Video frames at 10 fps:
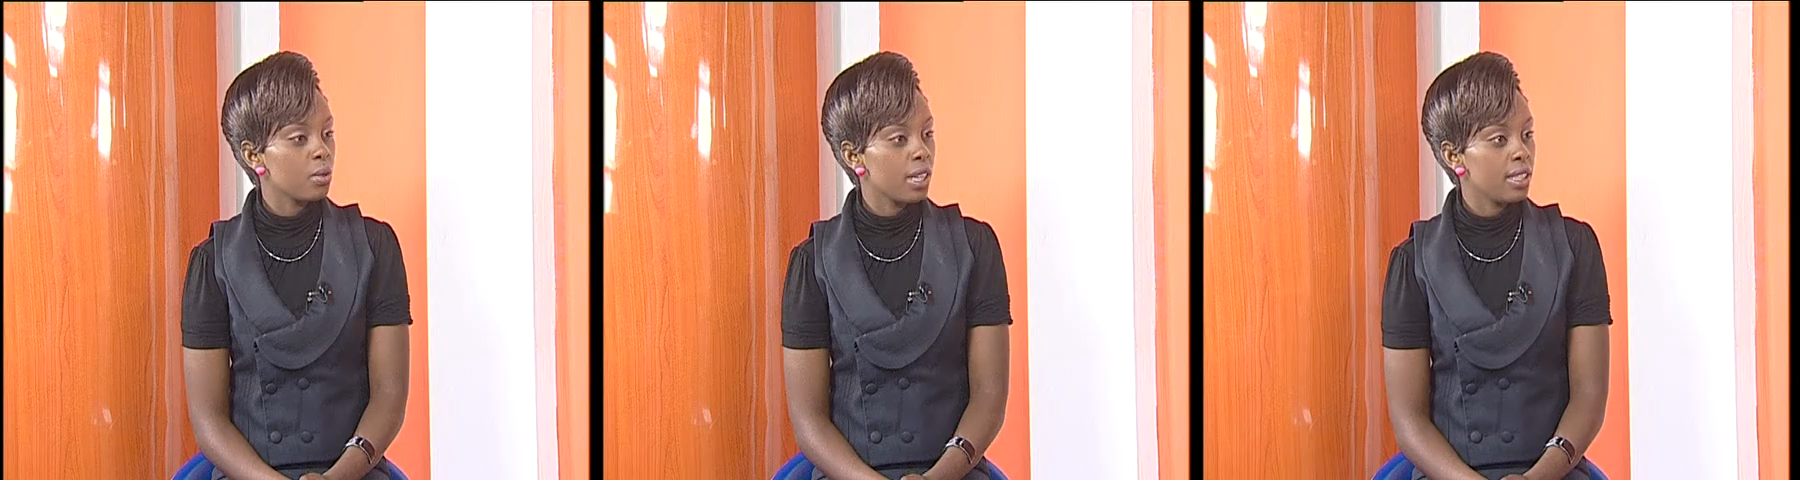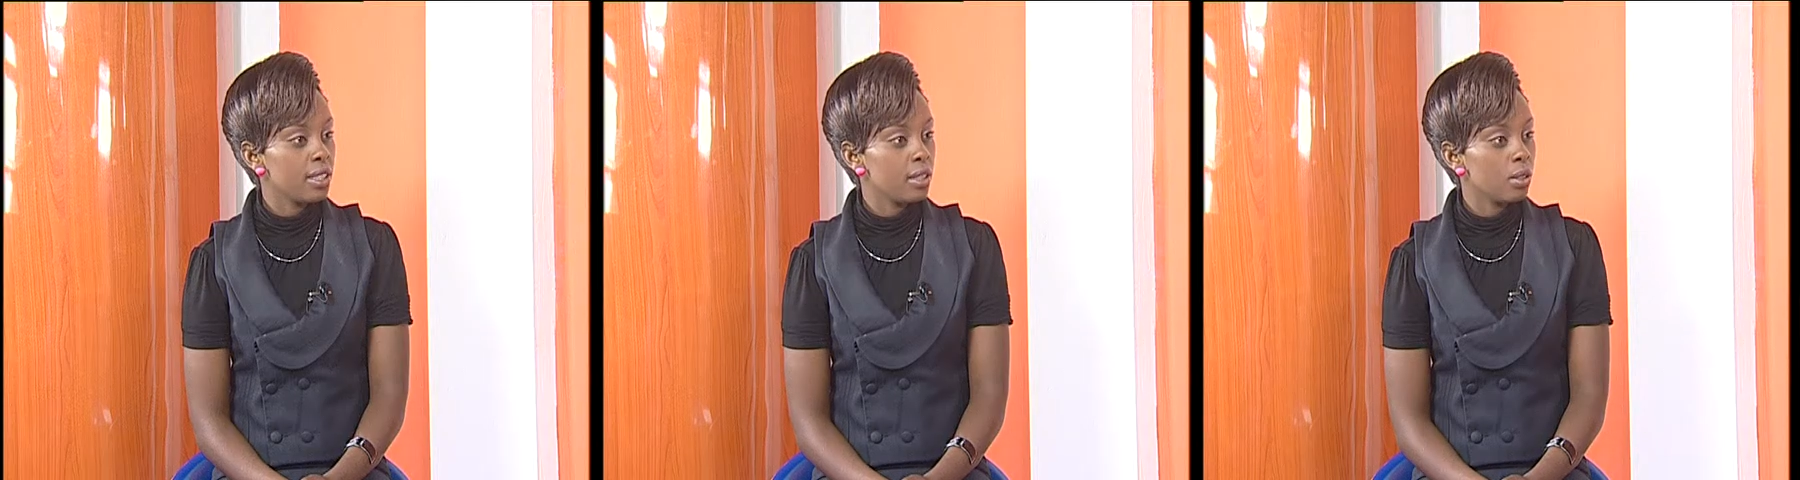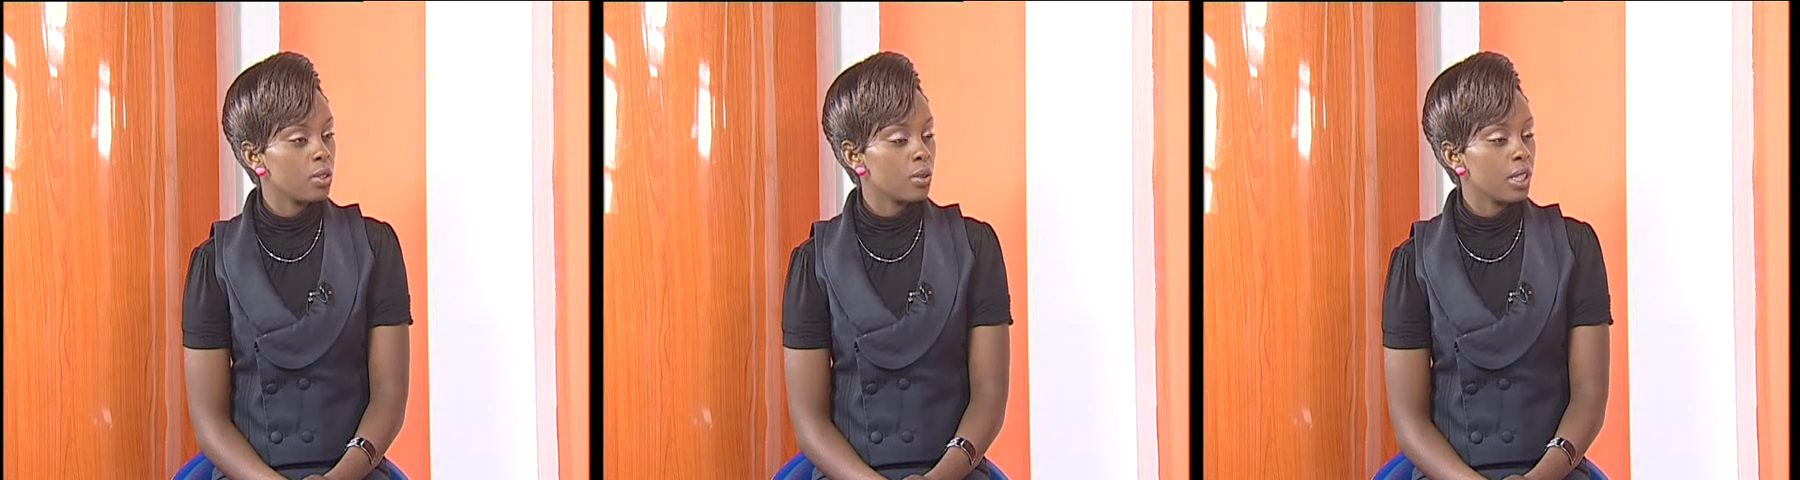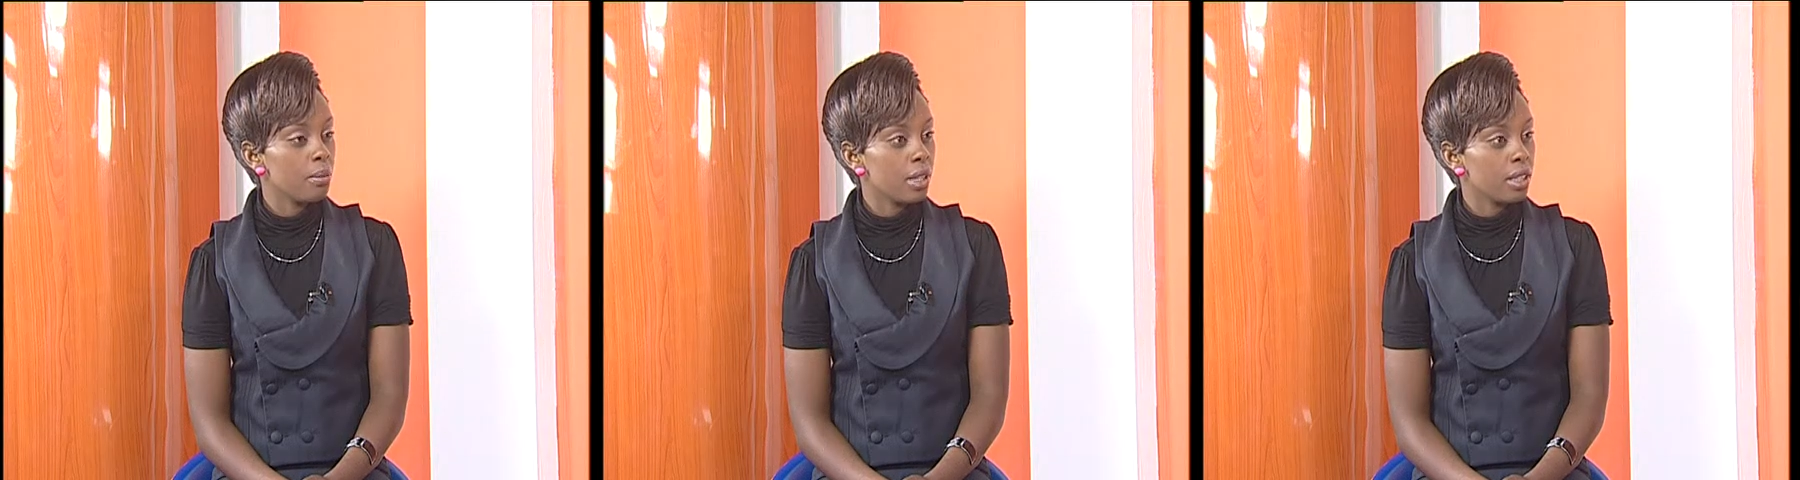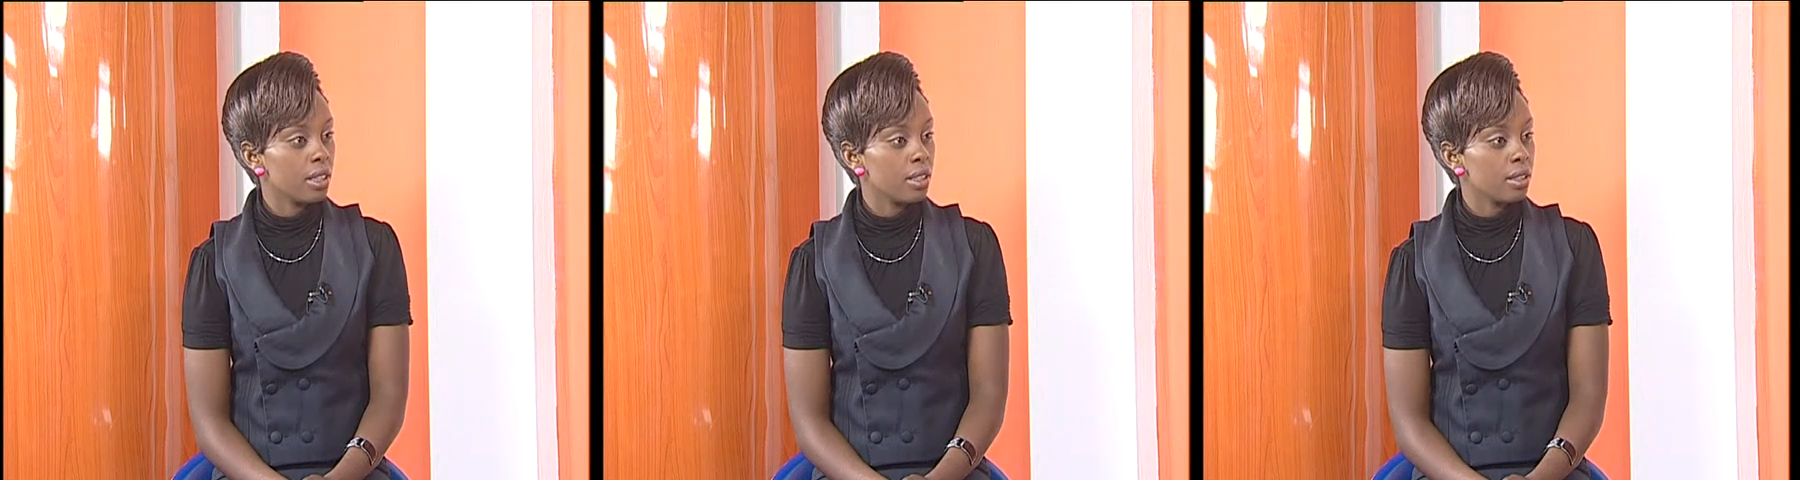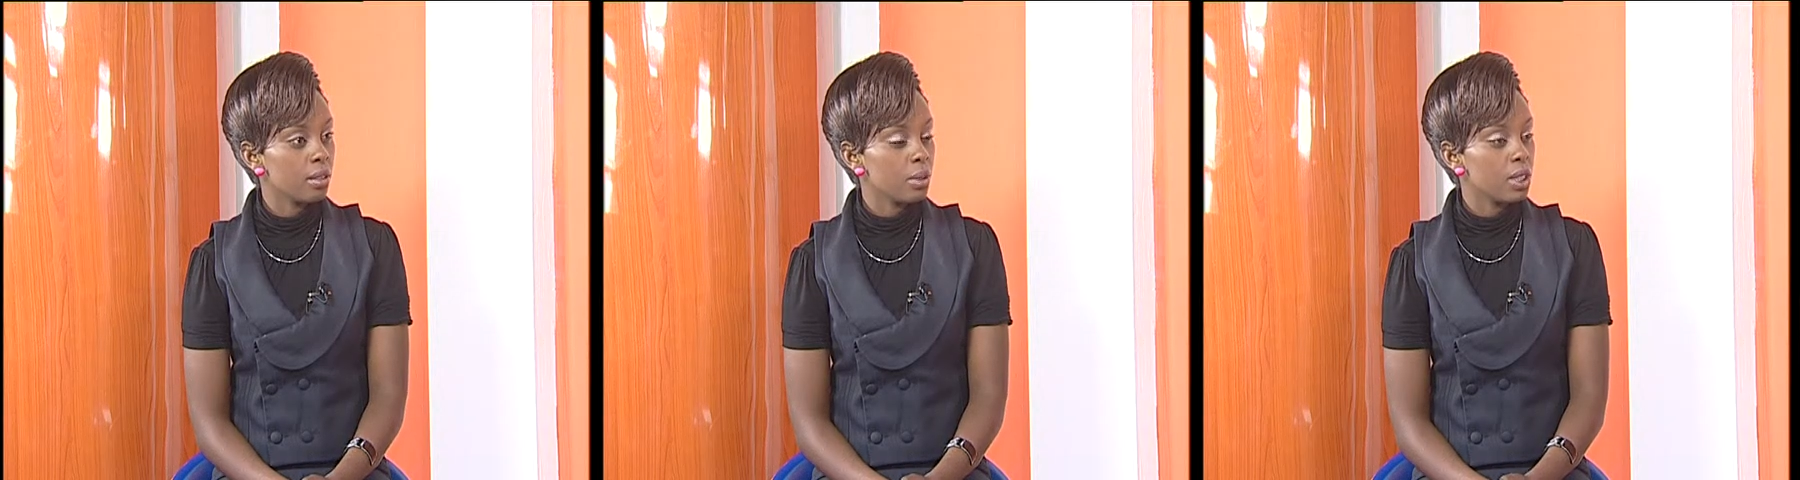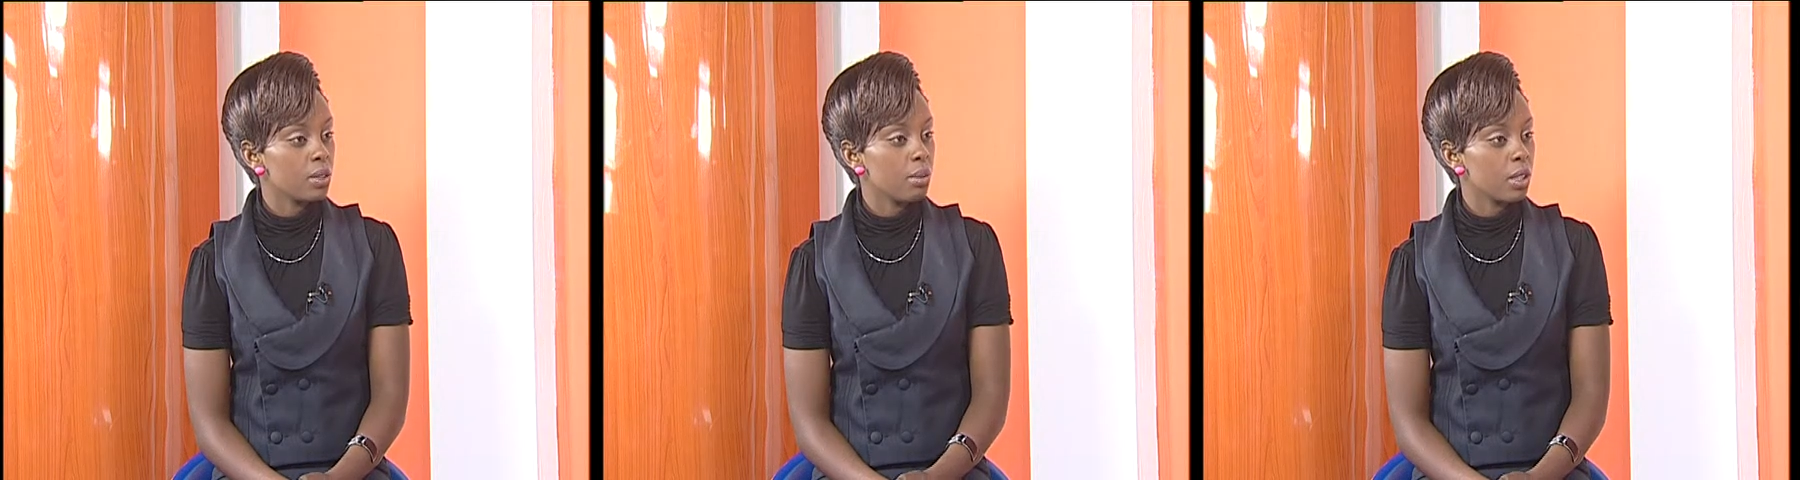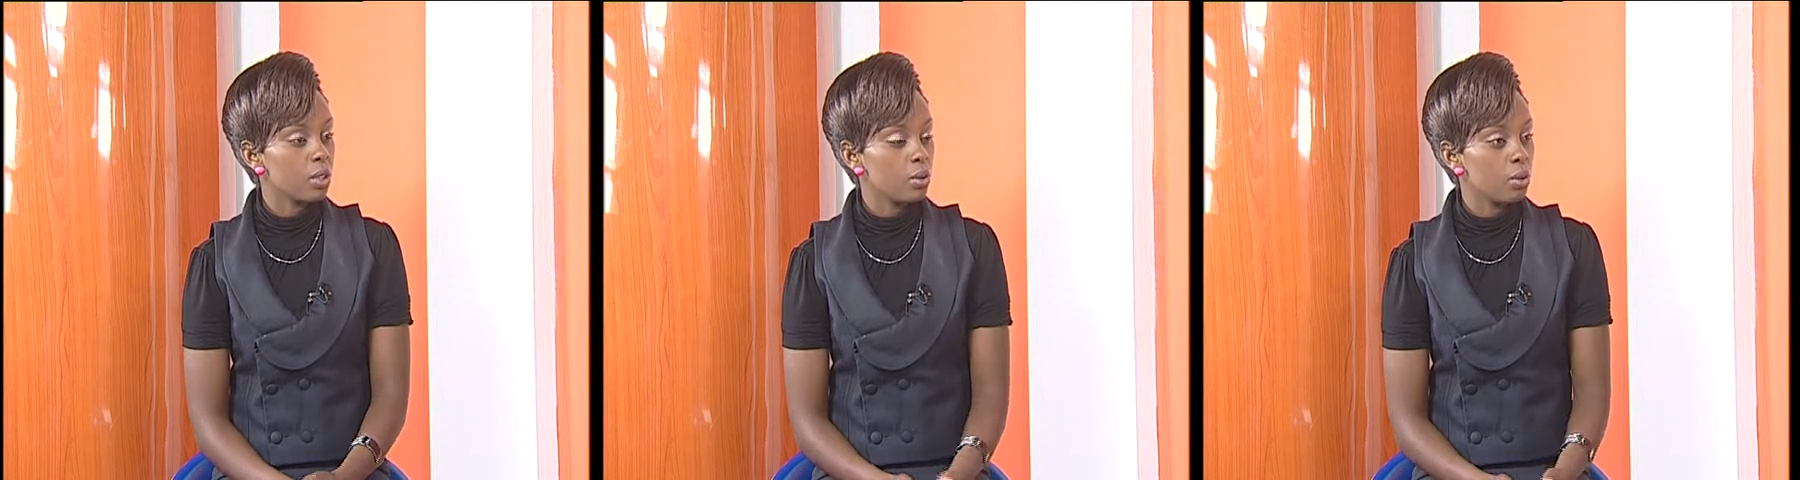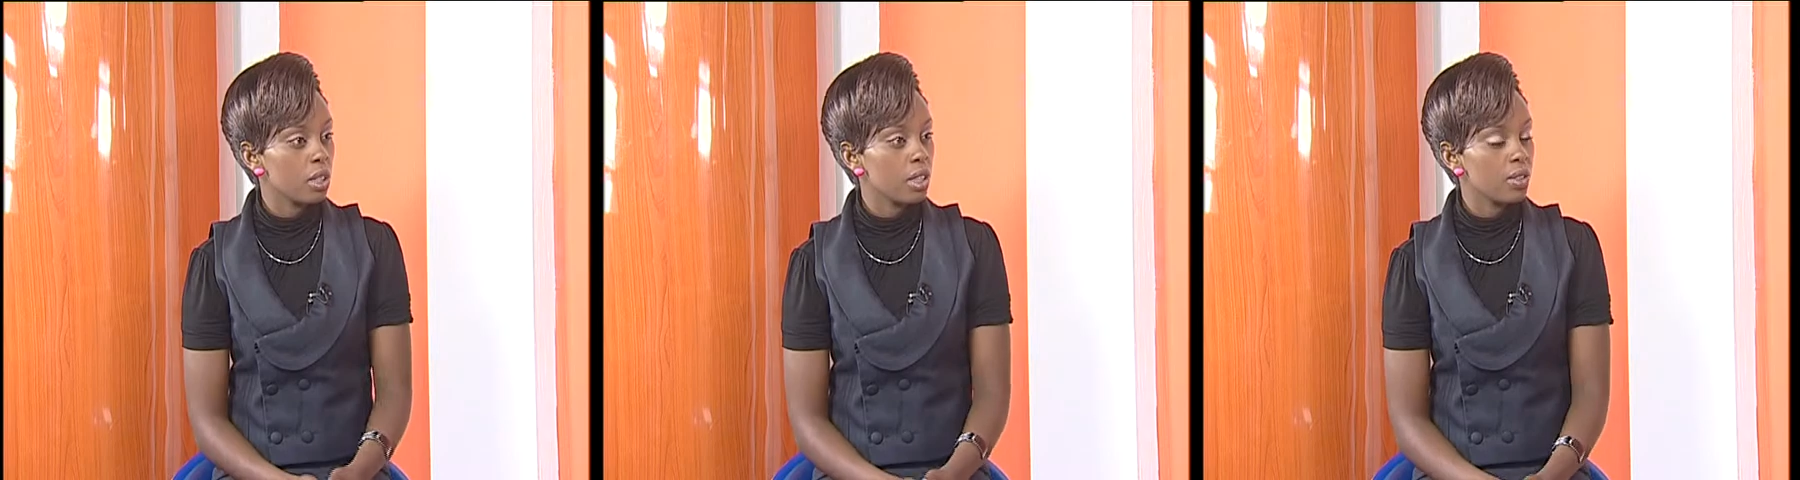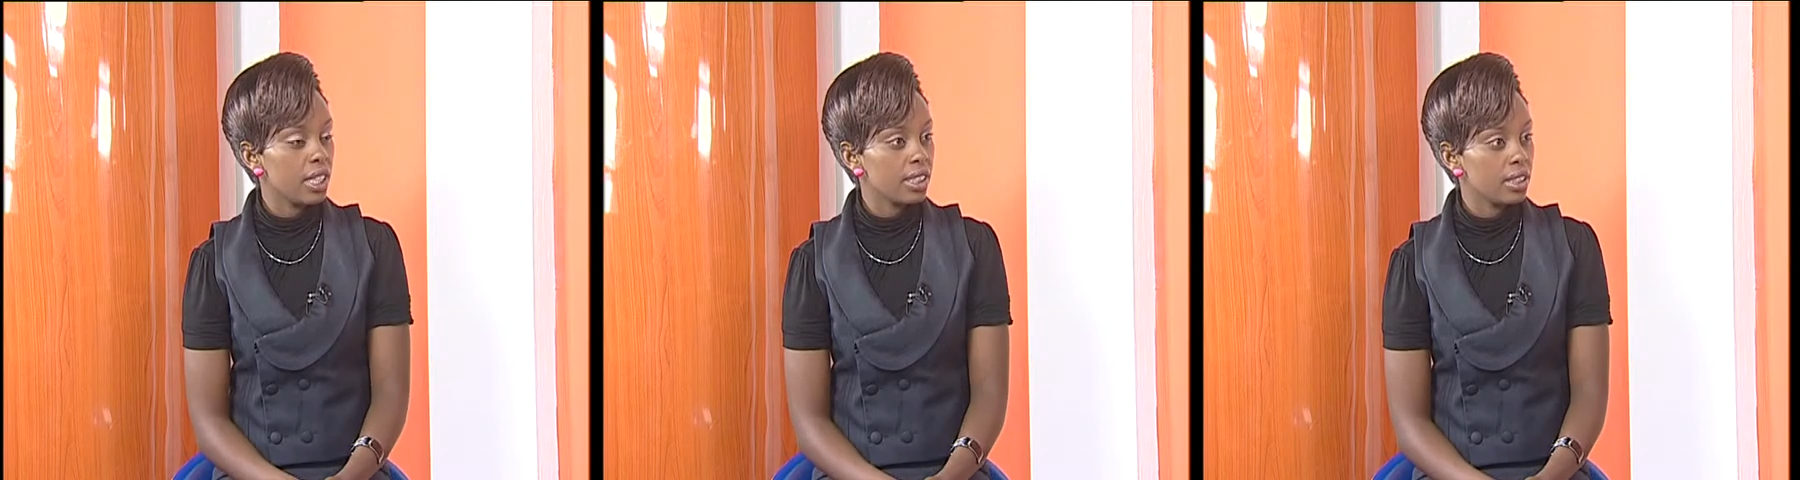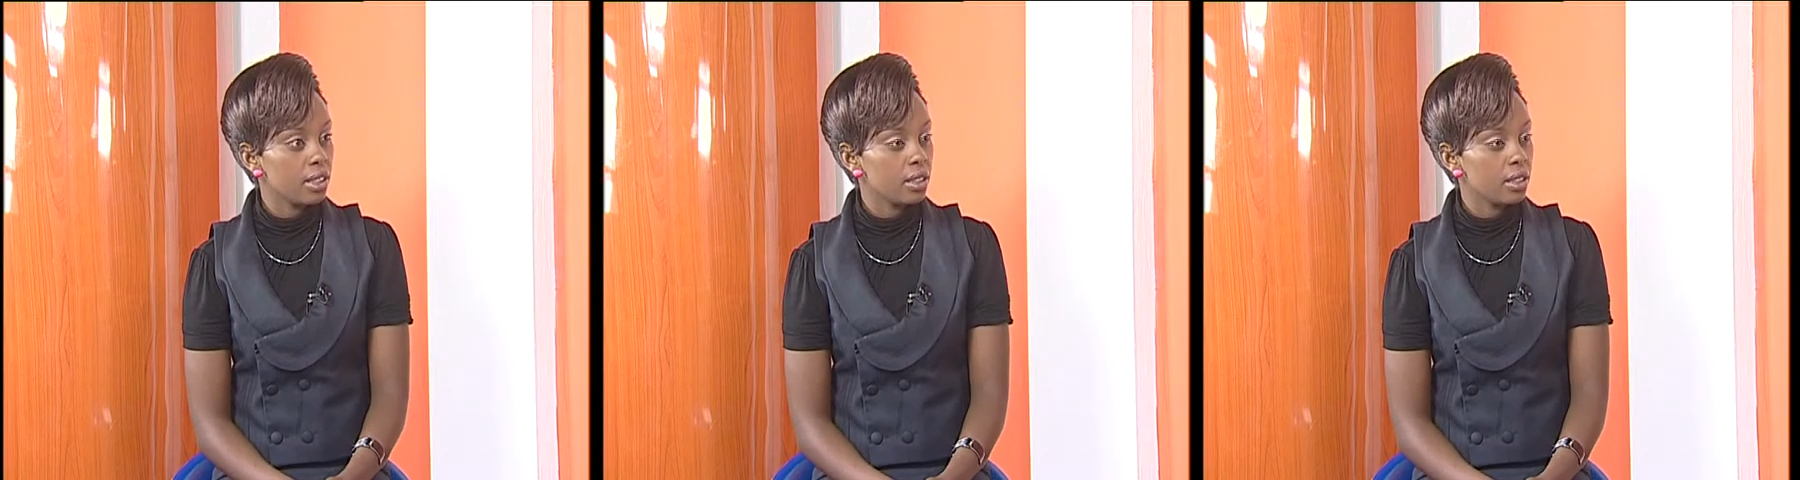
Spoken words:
why he also came back and went back to Thika United?